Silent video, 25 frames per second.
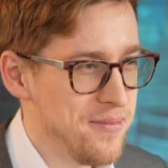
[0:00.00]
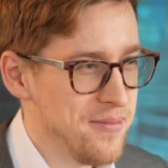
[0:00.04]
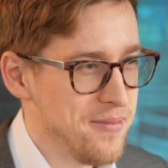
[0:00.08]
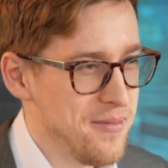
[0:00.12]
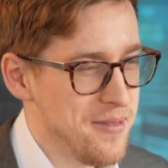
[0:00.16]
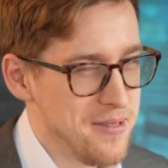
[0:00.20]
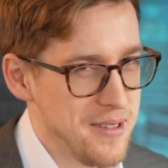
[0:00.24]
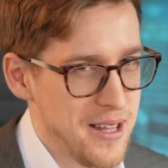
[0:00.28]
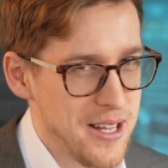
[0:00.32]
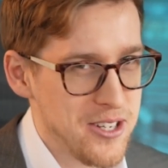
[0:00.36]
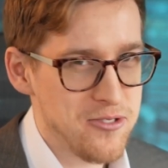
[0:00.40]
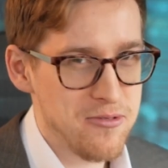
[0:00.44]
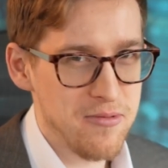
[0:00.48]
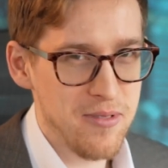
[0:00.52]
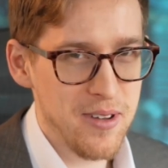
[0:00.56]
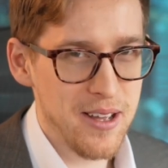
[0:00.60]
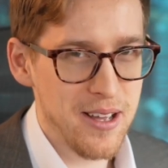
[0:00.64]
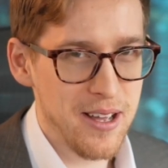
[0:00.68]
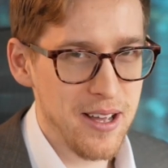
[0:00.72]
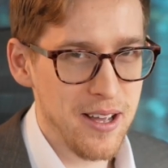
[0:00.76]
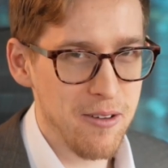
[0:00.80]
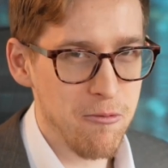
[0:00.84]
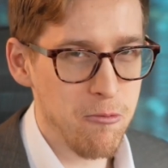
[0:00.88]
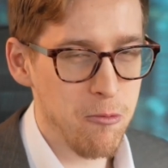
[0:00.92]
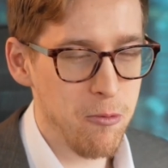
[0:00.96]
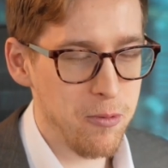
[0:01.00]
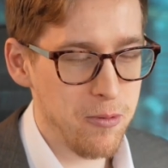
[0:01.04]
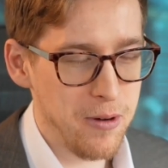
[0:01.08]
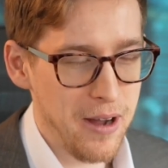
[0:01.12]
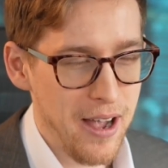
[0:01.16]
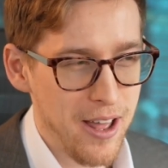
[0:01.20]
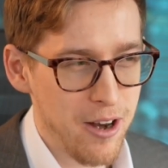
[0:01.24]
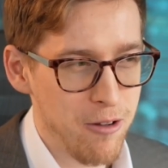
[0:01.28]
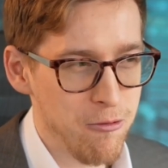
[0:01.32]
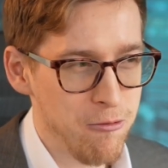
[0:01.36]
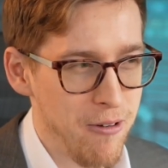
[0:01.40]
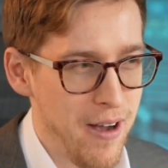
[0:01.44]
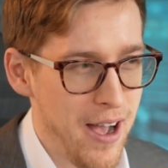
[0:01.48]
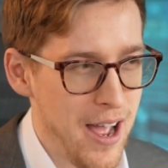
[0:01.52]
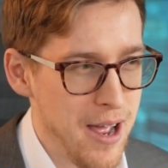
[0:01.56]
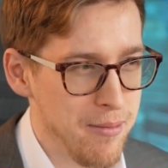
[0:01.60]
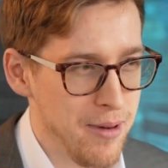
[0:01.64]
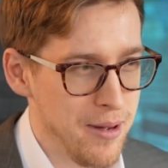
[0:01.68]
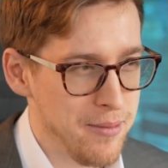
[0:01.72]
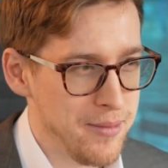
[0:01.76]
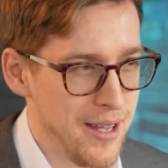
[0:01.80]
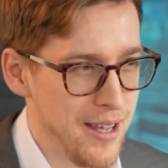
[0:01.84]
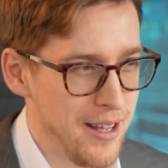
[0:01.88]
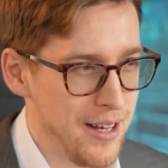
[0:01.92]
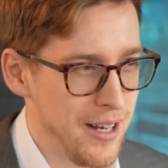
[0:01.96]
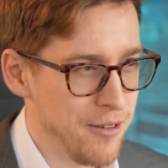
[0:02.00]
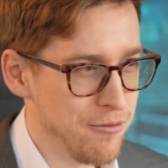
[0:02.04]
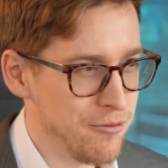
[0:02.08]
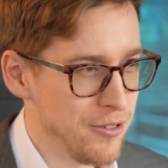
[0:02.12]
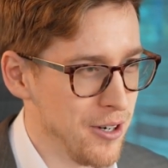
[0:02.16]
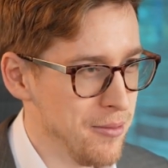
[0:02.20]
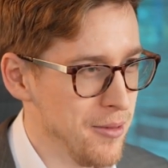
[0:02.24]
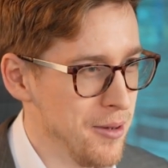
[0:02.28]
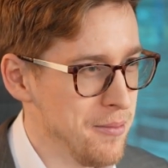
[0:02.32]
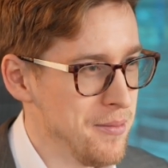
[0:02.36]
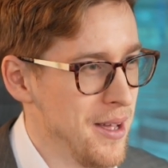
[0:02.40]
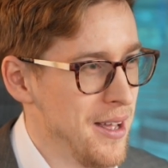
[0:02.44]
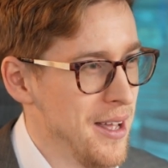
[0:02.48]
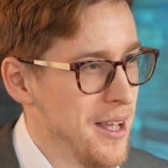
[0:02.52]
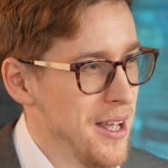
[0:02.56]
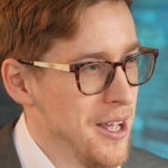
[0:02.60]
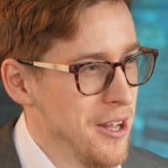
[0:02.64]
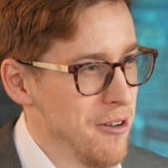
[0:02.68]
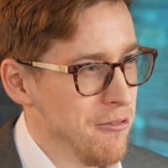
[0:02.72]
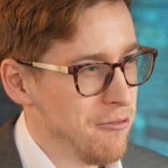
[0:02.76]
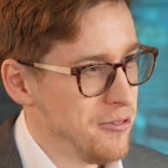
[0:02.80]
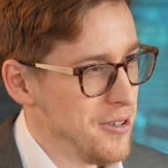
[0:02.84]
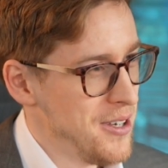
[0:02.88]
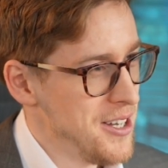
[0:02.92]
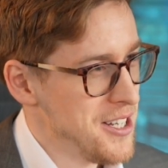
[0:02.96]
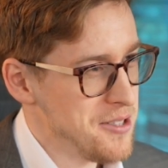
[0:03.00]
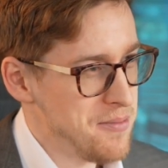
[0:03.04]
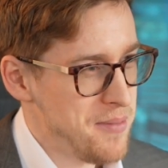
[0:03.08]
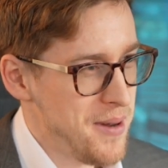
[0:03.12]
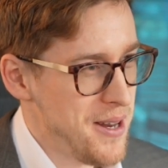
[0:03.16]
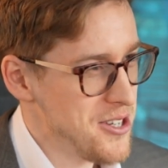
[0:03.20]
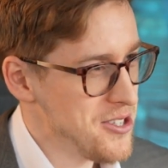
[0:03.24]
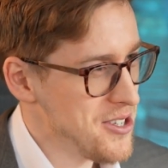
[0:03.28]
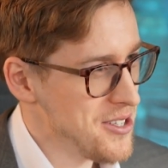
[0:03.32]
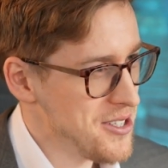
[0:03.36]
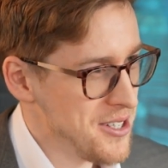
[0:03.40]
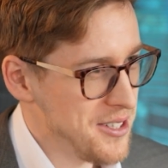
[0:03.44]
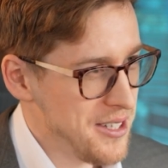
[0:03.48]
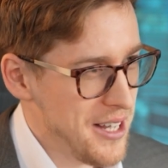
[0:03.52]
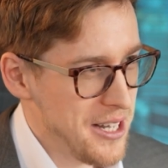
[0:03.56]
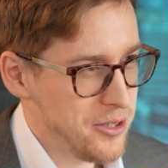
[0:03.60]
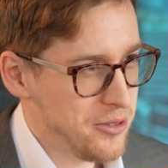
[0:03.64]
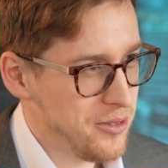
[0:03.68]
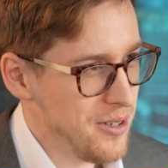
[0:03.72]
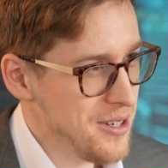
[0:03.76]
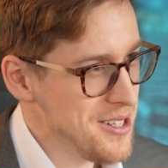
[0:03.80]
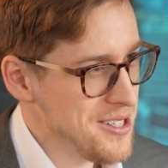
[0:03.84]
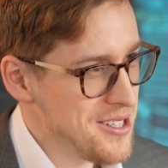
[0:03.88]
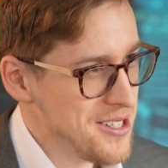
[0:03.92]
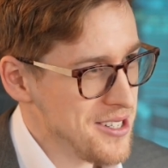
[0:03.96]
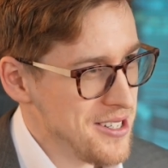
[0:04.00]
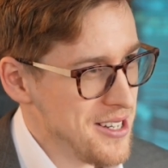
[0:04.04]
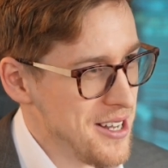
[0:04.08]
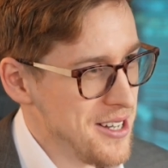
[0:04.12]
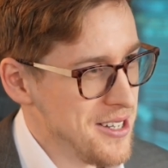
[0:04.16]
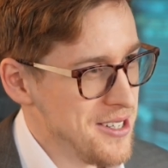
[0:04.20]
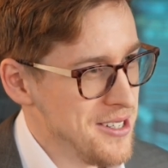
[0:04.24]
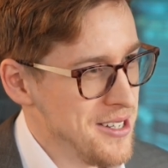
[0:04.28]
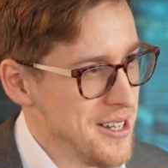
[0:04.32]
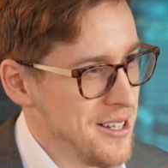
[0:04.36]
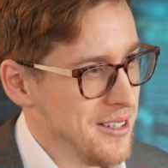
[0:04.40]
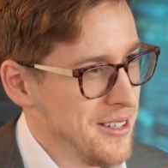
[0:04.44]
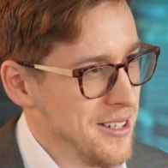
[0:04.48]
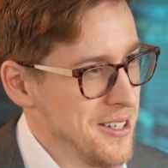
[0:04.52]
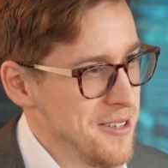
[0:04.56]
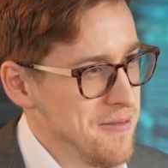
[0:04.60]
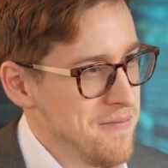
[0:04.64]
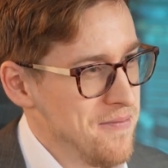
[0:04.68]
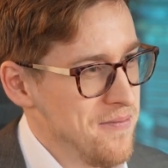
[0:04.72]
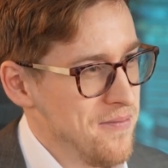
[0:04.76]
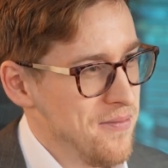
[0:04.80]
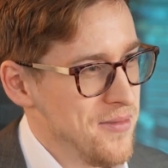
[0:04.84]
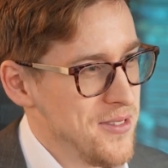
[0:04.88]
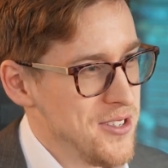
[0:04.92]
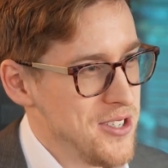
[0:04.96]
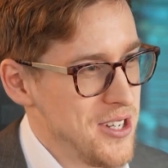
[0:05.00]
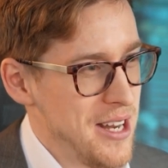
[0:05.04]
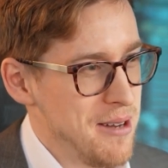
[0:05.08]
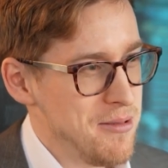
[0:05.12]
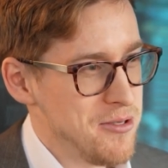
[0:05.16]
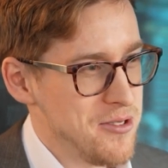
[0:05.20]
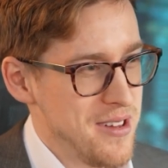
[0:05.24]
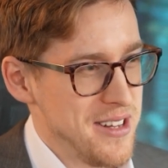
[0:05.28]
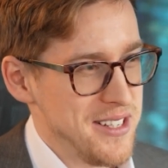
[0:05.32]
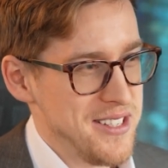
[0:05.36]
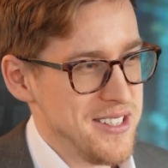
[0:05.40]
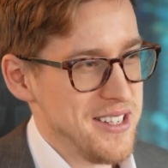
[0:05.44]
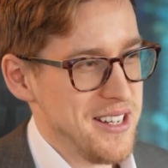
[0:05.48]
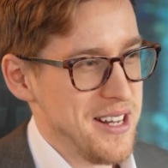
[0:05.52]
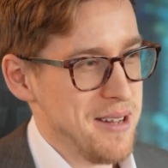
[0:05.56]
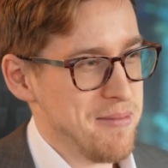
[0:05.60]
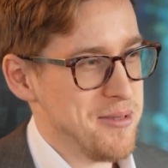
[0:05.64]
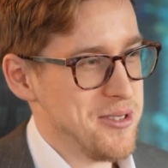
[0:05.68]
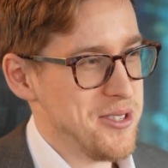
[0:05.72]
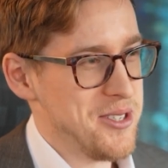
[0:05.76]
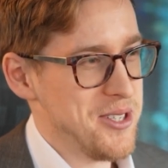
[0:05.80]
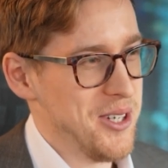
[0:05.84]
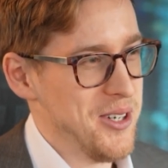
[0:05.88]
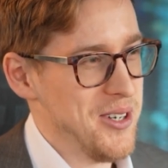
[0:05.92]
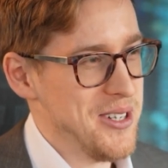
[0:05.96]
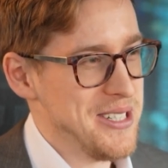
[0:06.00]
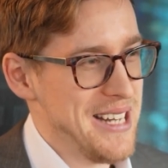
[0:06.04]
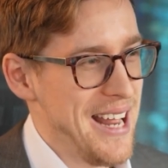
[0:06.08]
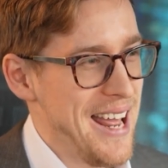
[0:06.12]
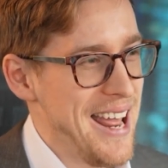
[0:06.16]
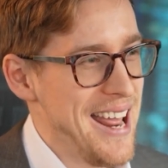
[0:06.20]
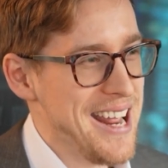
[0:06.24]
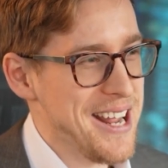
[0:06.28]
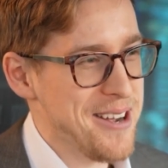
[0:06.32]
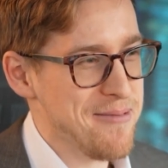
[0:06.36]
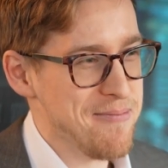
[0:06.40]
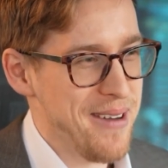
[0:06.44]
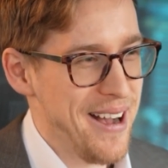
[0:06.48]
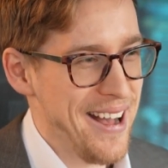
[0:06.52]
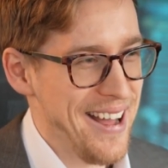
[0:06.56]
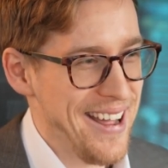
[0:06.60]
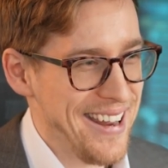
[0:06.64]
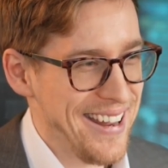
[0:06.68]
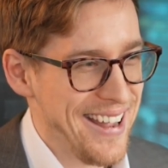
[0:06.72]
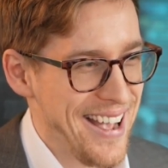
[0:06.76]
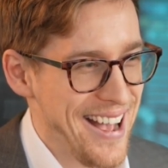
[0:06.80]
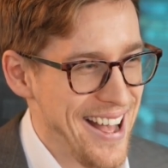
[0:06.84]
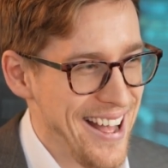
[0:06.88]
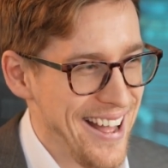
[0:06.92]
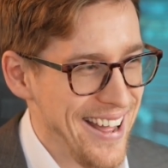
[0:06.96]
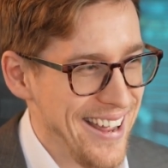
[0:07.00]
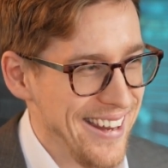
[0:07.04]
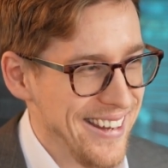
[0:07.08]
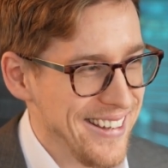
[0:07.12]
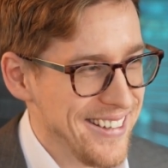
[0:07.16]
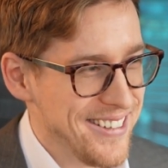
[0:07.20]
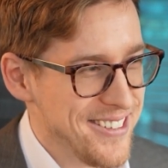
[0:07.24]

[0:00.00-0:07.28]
That's the kind of vibe I'm getting from him. Free speech isn't at risk, says Dylan. James, this is an absurd take, my guy.